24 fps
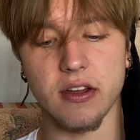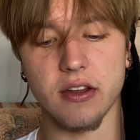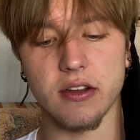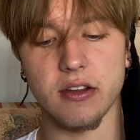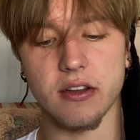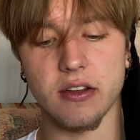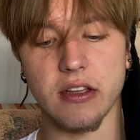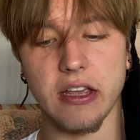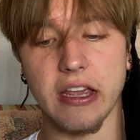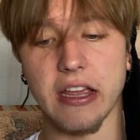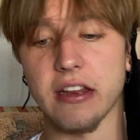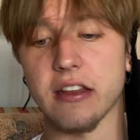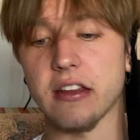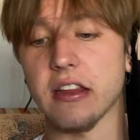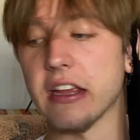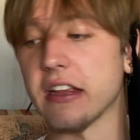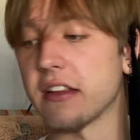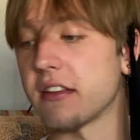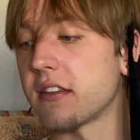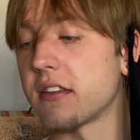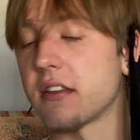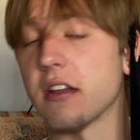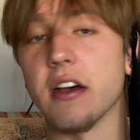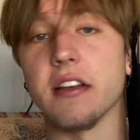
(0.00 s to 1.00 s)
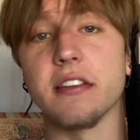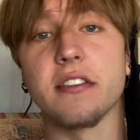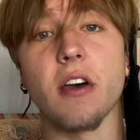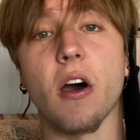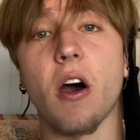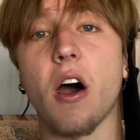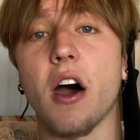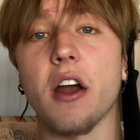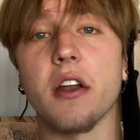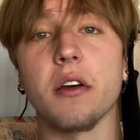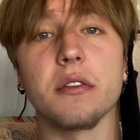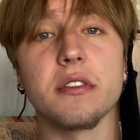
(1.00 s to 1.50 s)
It does
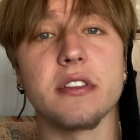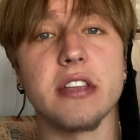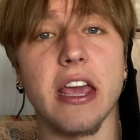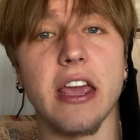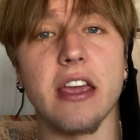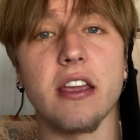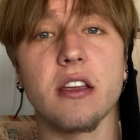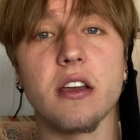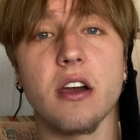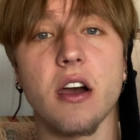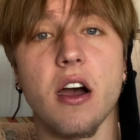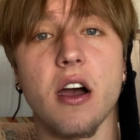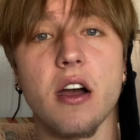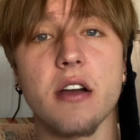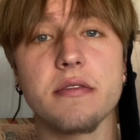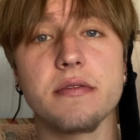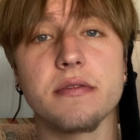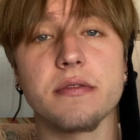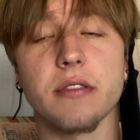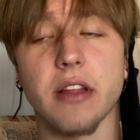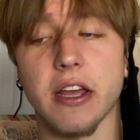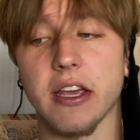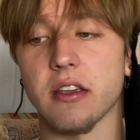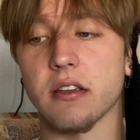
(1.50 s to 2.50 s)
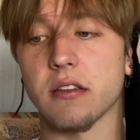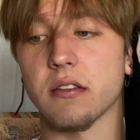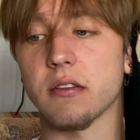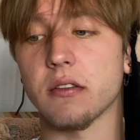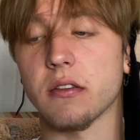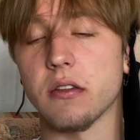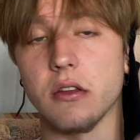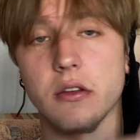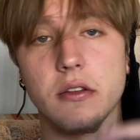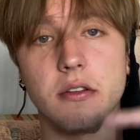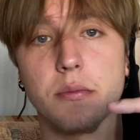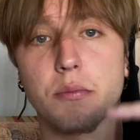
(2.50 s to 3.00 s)
auto takeoff, like
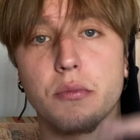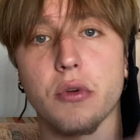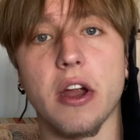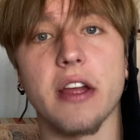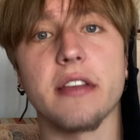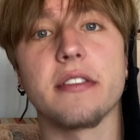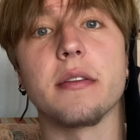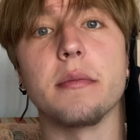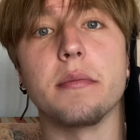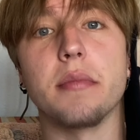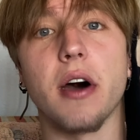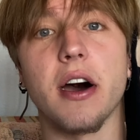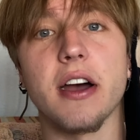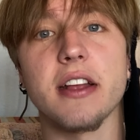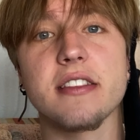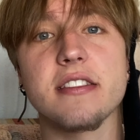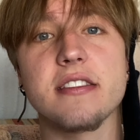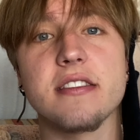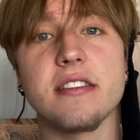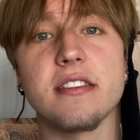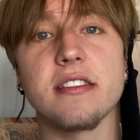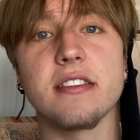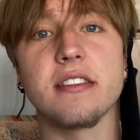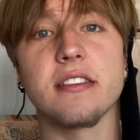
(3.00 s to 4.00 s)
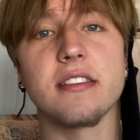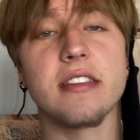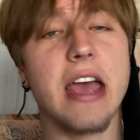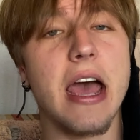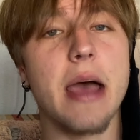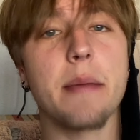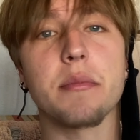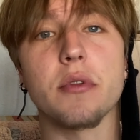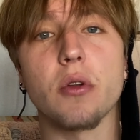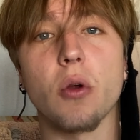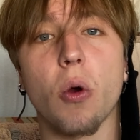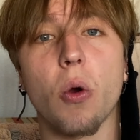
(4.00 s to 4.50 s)
you just press a button,
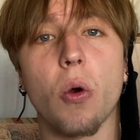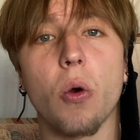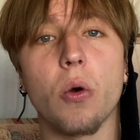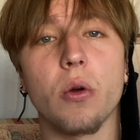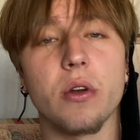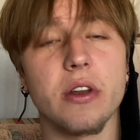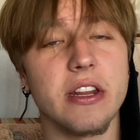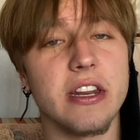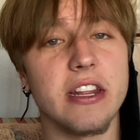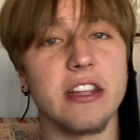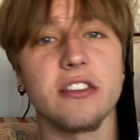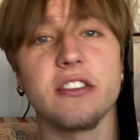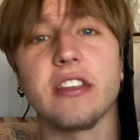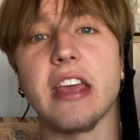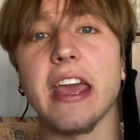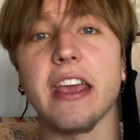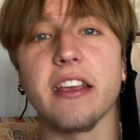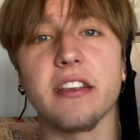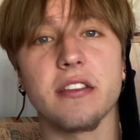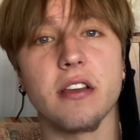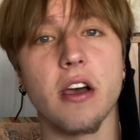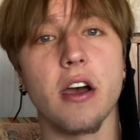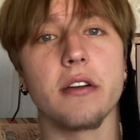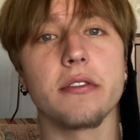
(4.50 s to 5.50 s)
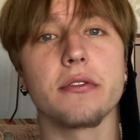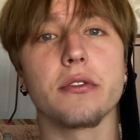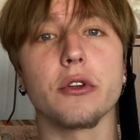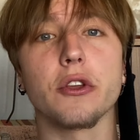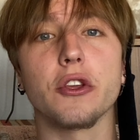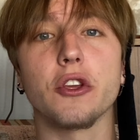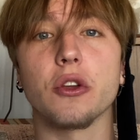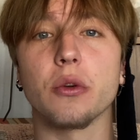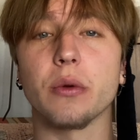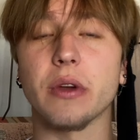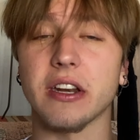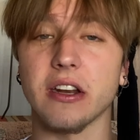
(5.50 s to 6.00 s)
tap and hold, and it takes off for
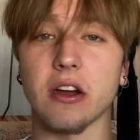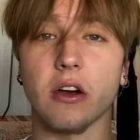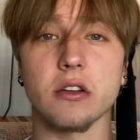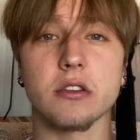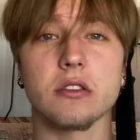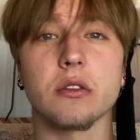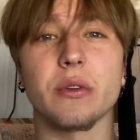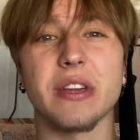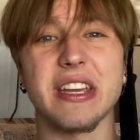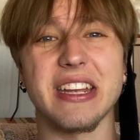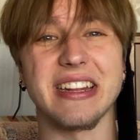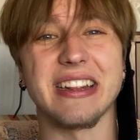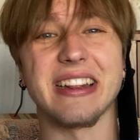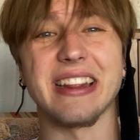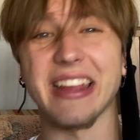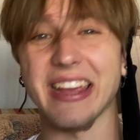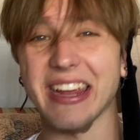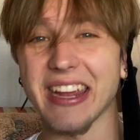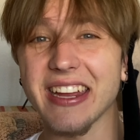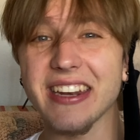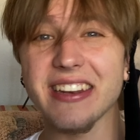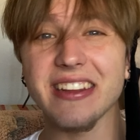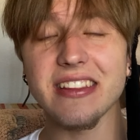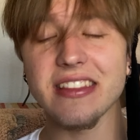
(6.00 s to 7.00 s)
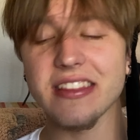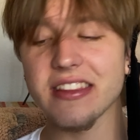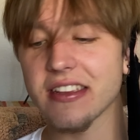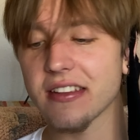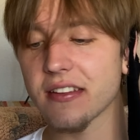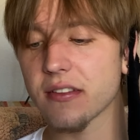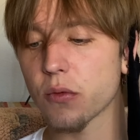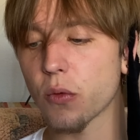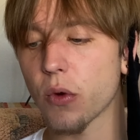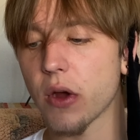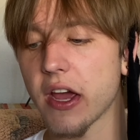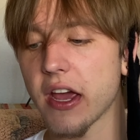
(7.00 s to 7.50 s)
you, and also can land in
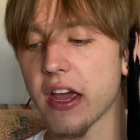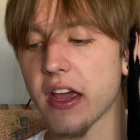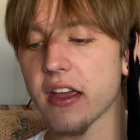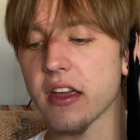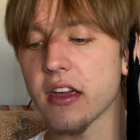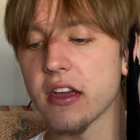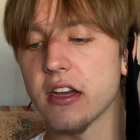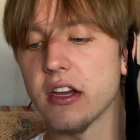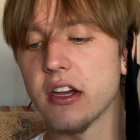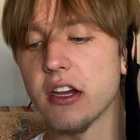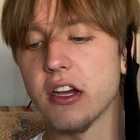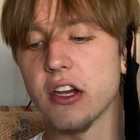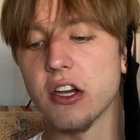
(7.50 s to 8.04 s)
this way.